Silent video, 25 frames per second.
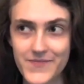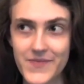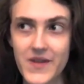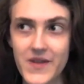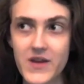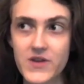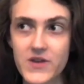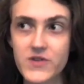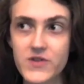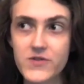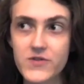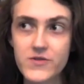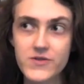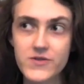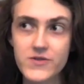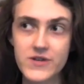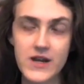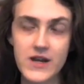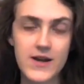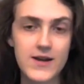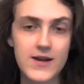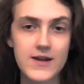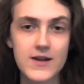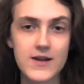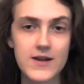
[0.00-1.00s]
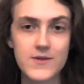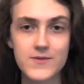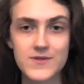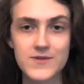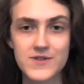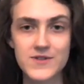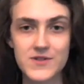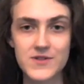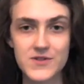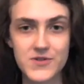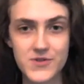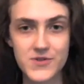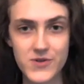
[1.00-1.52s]
a huge area was
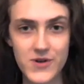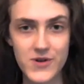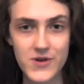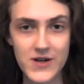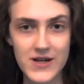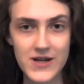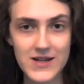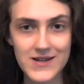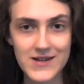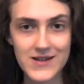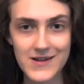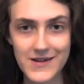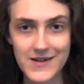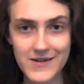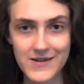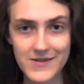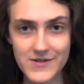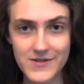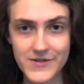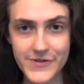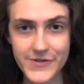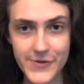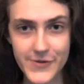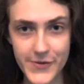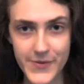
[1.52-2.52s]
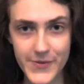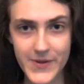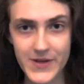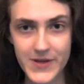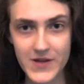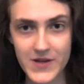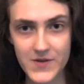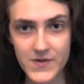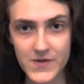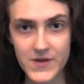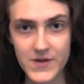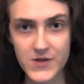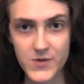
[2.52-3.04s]
destroyed and so
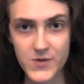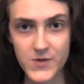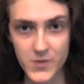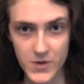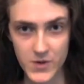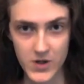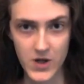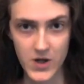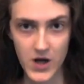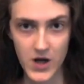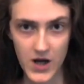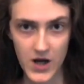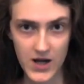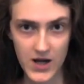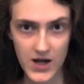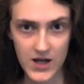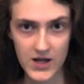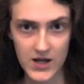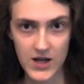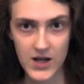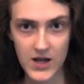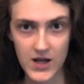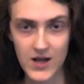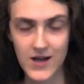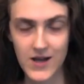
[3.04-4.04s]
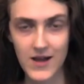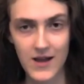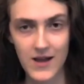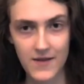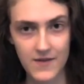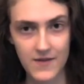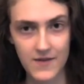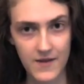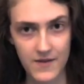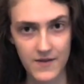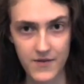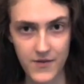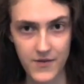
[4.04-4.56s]
many fish were caught
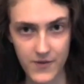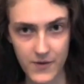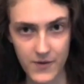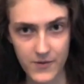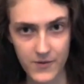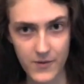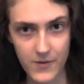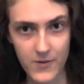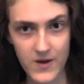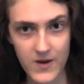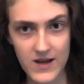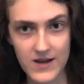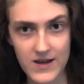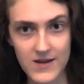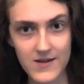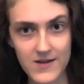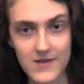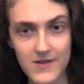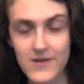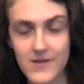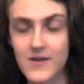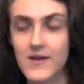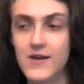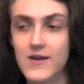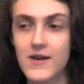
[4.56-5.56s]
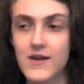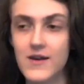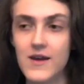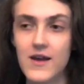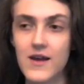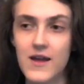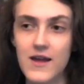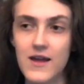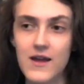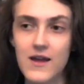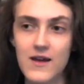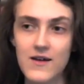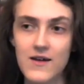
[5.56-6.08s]
and then thrown away.
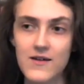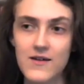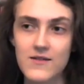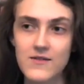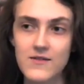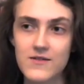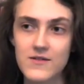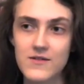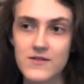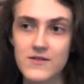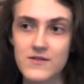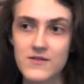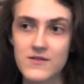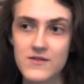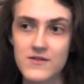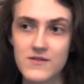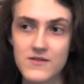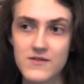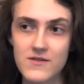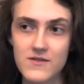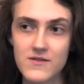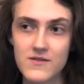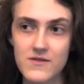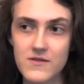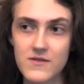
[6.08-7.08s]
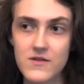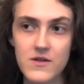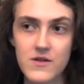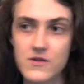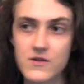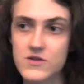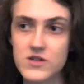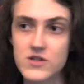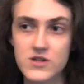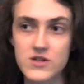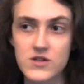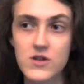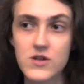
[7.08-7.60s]
And
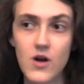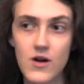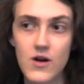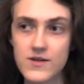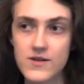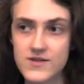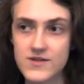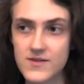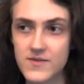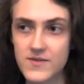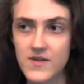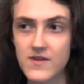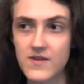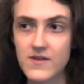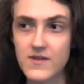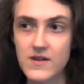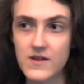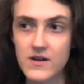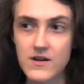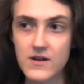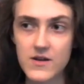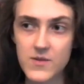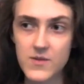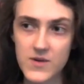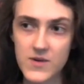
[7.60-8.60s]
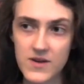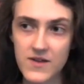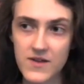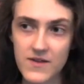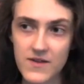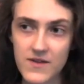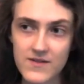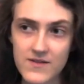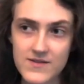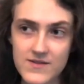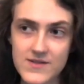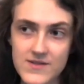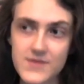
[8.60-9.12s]
it's just not something that anybody
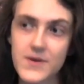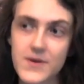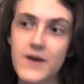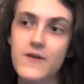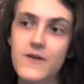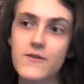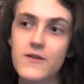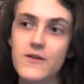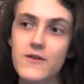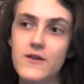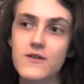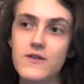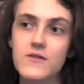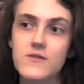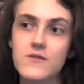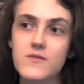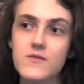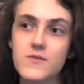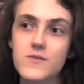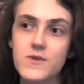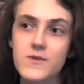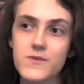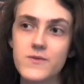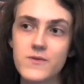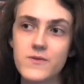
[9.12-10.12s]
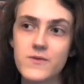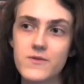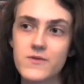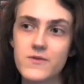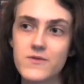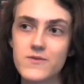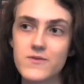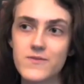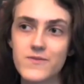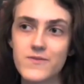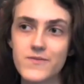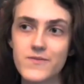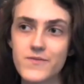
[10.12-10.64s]
thinks about, and
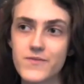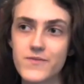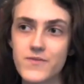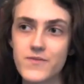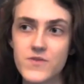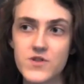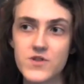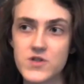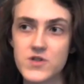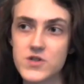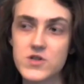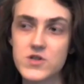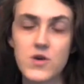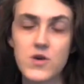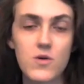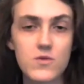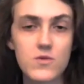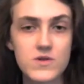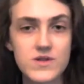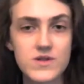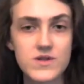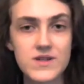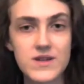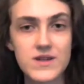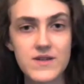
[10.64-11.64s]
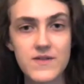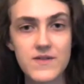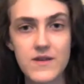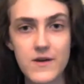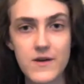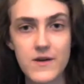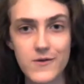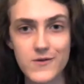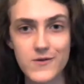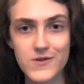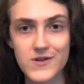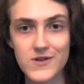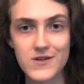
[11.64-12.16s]
people just don't see the
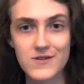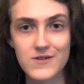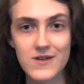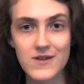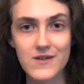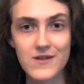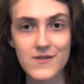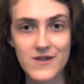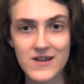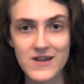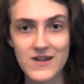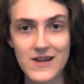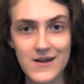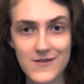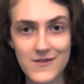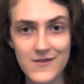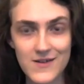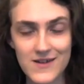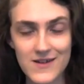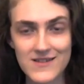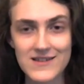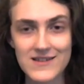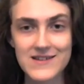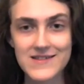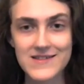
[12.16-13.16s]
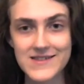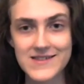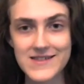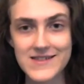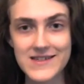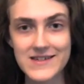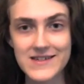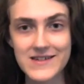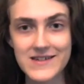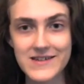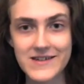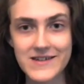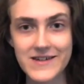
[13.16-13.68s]
ocean. They look out and they
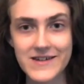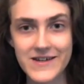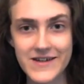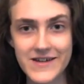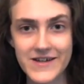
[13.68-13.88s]
see